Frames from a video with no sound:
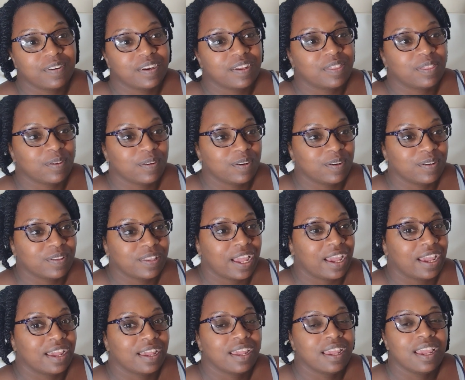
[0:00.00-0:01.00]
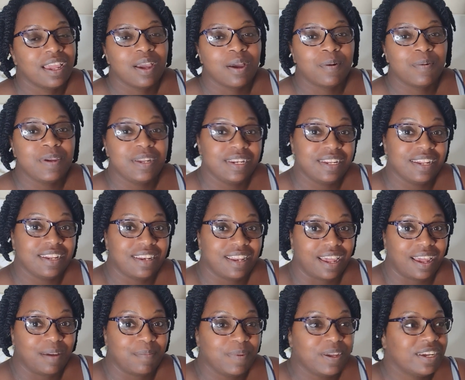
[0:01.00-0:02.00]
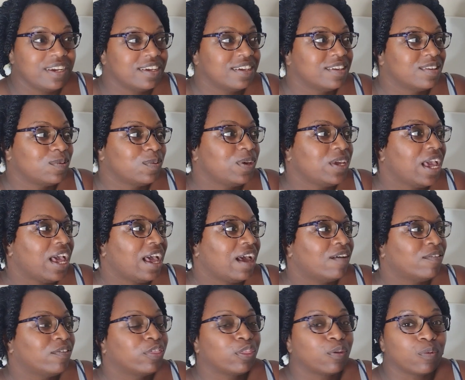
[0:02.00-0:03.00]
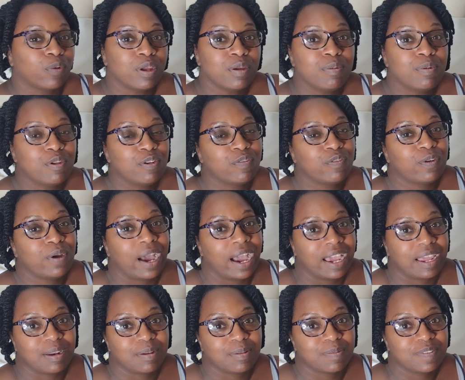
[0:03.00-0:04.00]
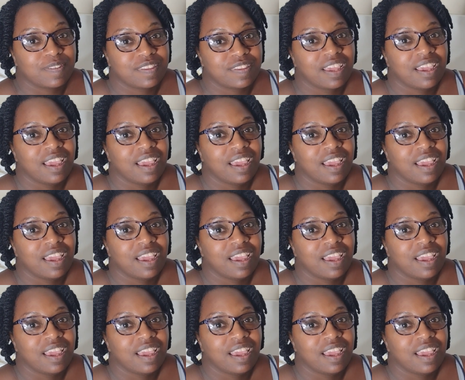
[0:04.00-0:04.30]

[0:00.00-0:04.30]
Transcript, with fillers: and thrilled that we did that because we have three beautiful items